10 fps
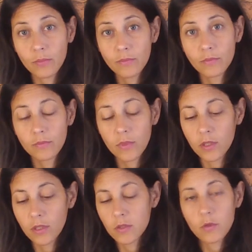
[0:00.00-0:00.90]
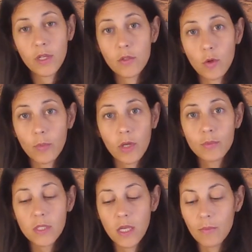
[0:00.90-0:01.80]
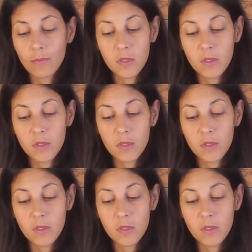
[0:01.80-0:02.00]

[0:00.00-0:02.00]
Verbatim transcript: and it's great to open up to them,